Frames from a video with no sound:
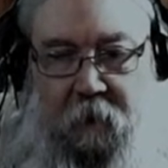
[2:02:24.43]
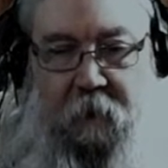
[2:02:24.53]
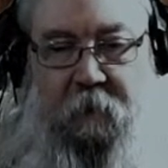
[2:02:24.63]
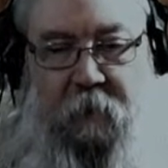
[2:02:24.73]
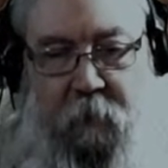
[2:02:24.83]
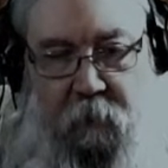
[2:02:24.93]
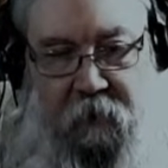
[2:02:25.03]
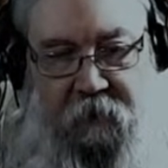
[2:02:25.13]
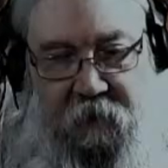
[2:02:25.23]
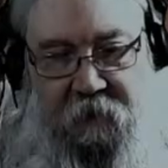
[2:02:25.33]
All right, let me move
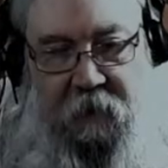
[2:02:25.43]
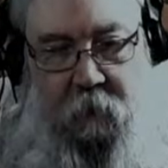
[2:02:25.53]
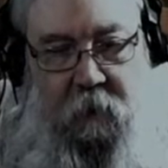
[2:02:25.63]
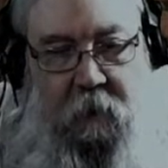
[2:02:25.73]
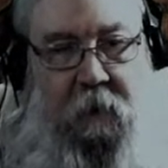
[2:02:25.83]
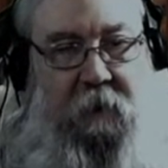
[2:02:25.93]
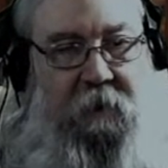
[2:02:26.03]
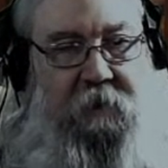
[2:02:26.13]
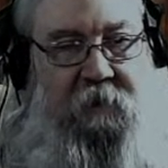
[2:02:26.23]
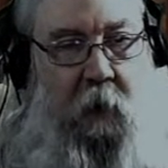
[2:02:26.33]
these things down.
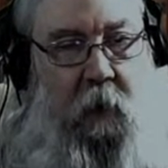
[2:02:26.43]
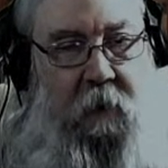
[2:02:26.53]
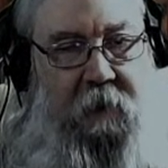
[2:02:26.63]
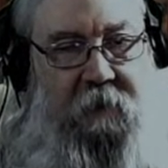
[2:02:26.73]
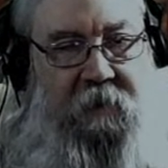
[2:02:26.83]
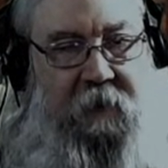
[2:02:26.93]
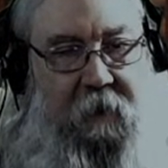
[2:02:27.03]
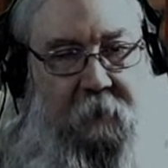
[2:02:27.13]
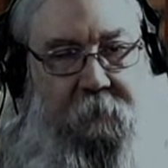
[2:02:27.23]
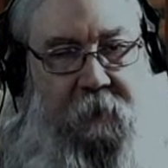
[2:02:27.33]
So it's
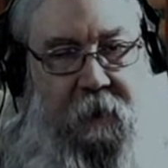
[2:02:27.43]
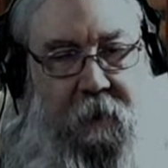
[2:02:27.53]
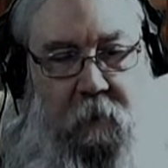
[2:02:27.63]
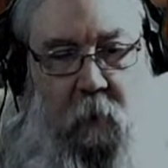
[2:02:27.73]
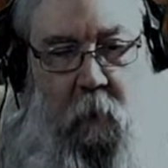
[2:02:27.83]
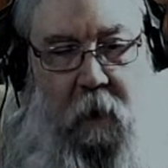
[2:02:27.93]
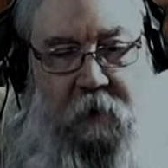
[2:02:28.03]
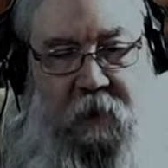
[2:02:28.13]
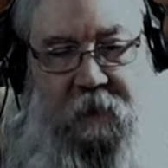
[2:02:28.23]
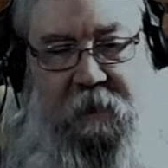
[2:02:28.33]
tough, and
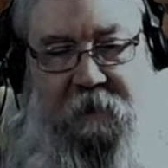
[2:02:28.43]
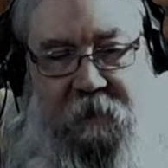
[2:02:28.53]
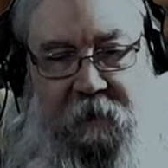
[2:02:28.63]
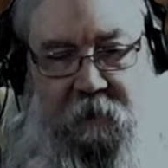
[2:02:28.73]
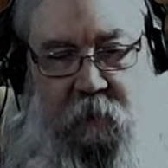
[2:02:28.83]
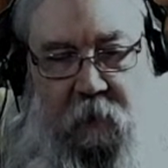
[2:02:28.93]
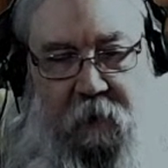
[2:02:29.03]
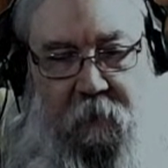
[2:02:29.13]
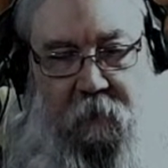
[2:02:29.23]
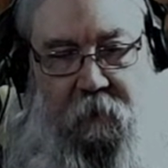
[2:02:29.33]
watching these things
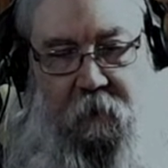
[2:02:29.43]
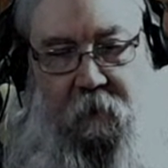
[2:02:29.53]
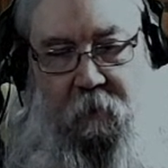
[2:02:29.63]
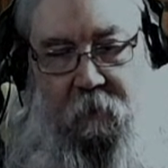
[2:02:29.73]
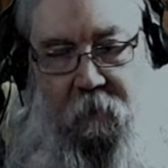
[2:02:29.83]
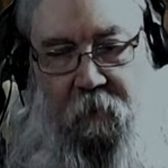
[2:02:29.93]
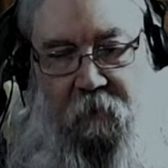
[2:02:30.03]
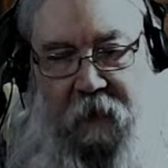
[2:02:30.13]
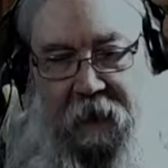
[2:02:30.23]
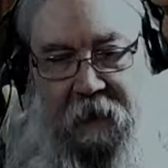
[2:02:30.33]
with
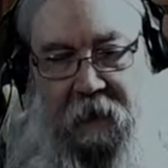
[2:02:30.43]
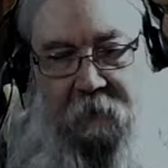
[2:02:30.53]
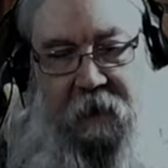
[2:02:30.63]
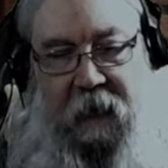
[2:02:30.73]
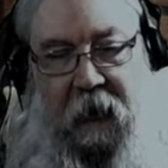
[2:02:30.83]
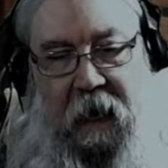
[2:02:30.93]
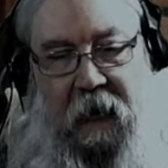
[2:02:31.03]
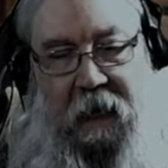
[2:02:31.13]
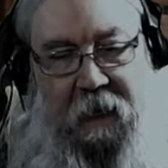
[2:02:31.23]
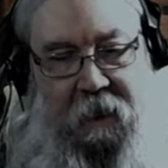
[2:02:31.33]
that kind of an
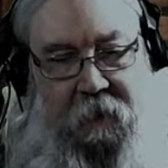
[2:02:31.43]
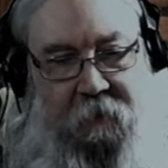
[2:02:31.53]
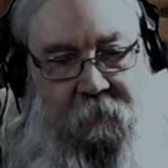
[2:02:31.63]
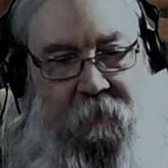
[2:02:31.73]
eye,